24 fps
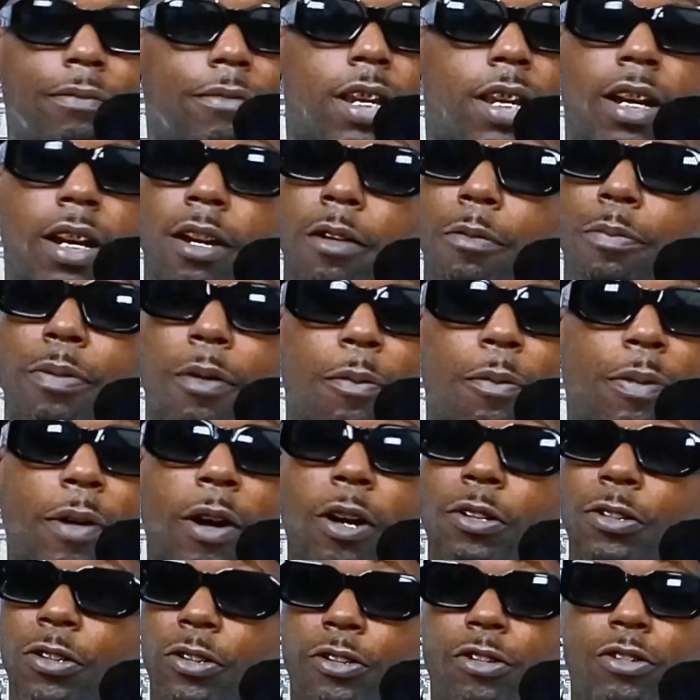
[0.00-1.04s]
proposed
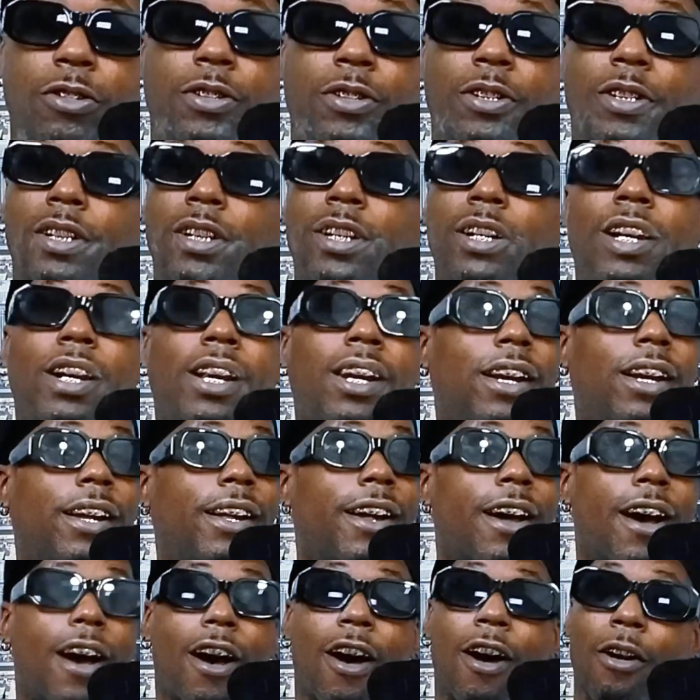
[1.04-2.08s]
to her,
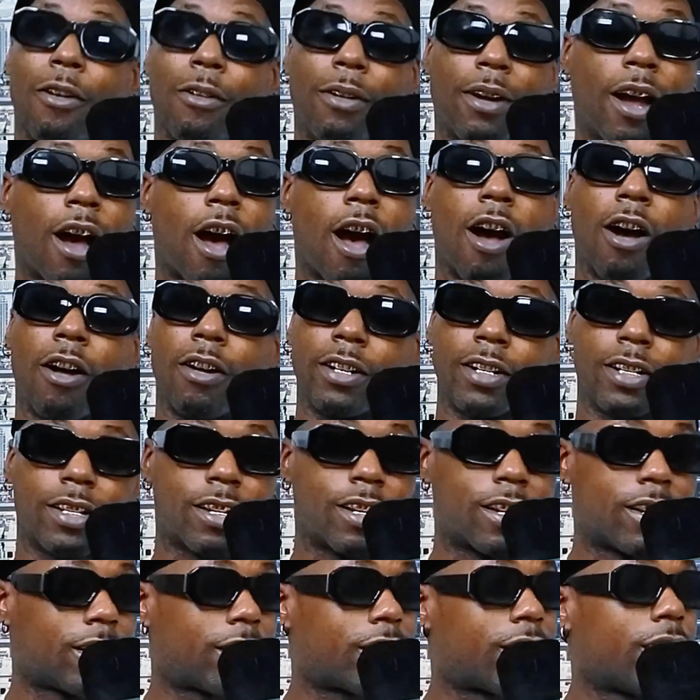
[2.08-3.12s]
already all this good
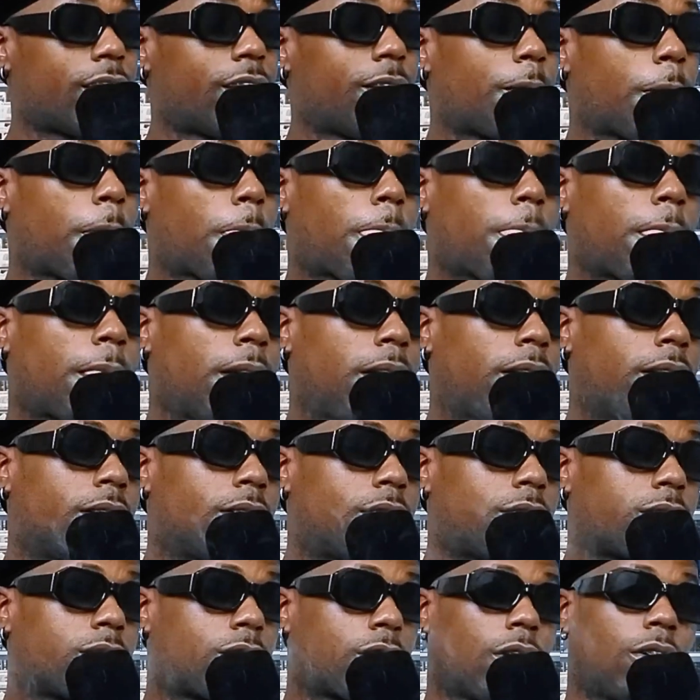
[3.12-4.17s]
shit.
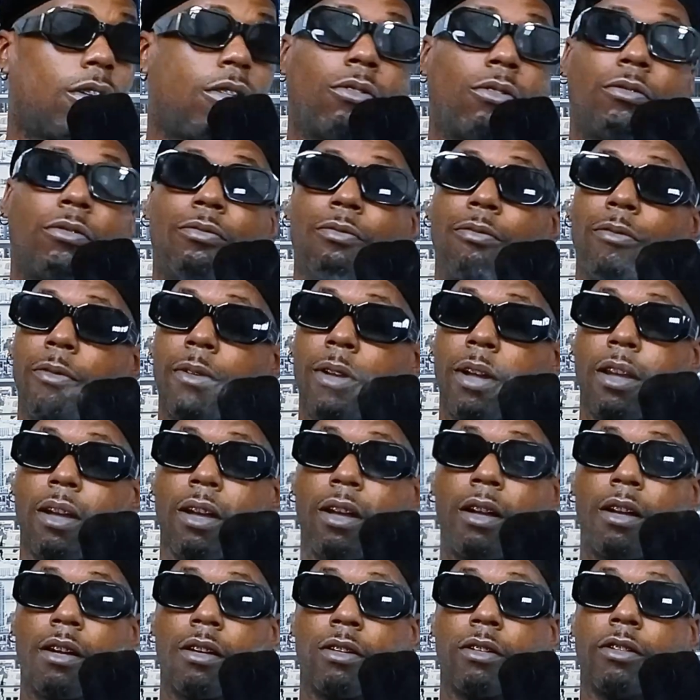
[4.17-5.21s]
So
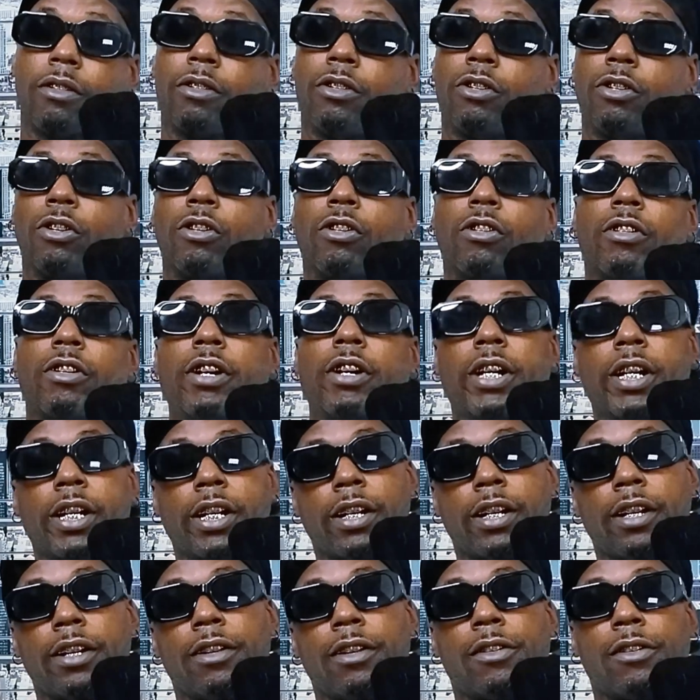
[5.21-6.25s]
during
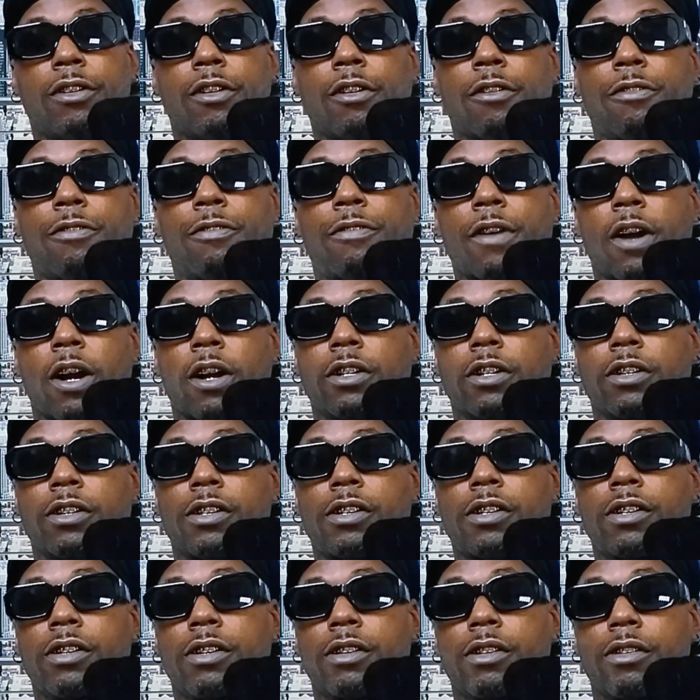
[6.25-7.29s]
the first
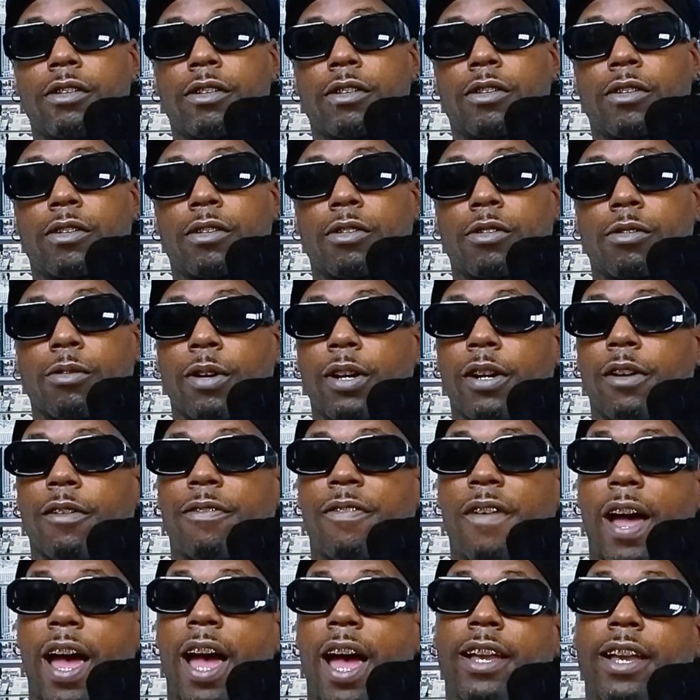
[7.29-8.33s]
3 to
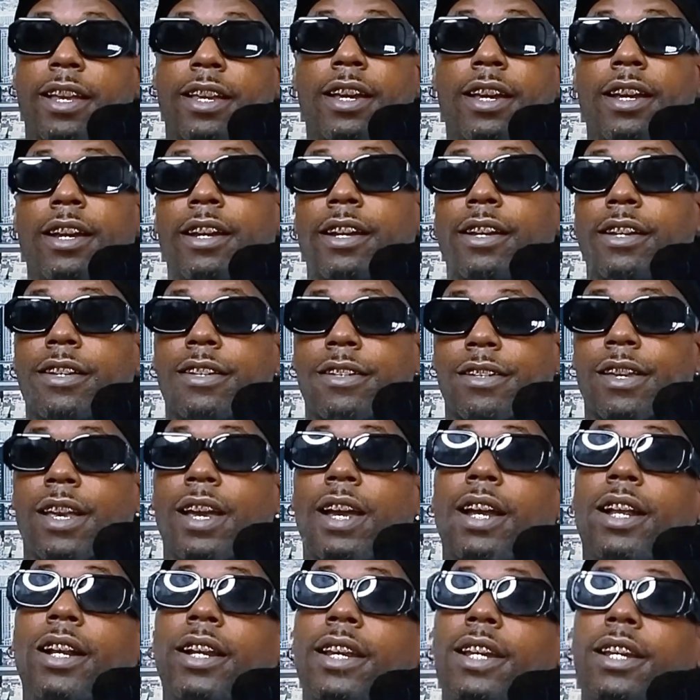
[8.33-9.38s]
5 years, and
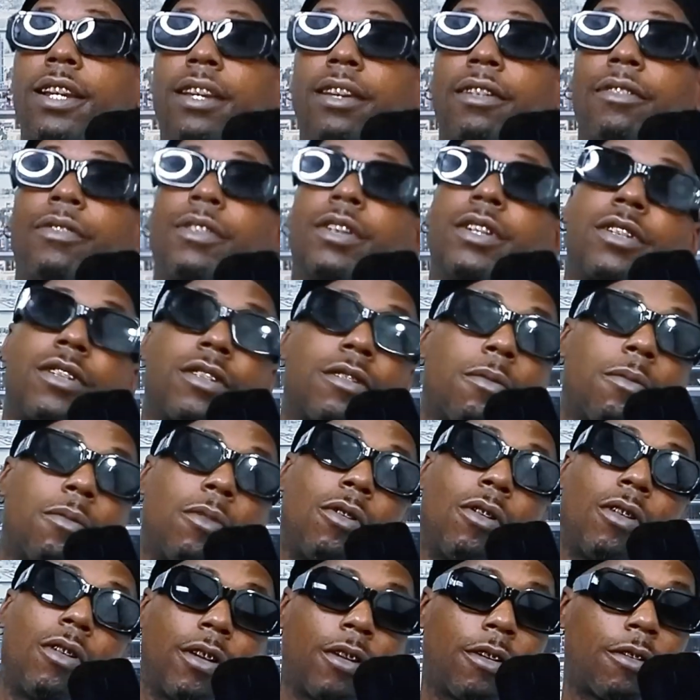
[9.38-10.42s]
even some more of the
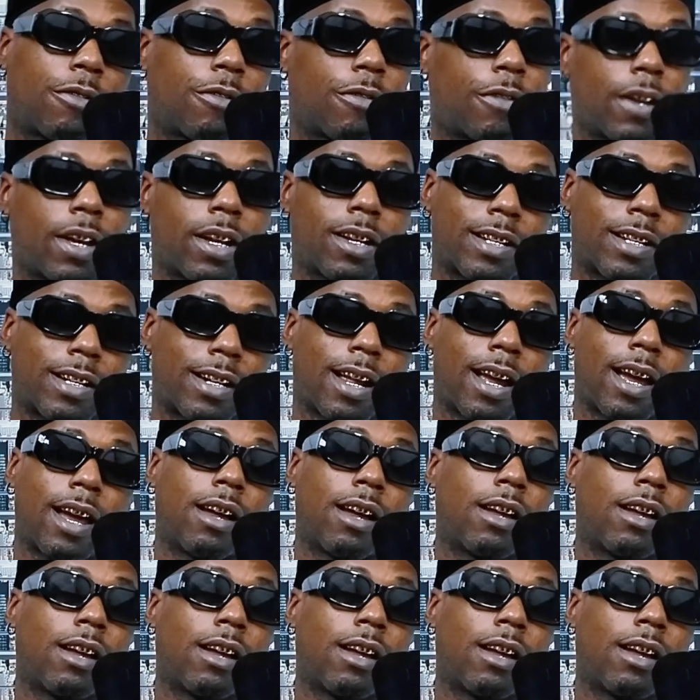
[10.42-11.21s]
effects now,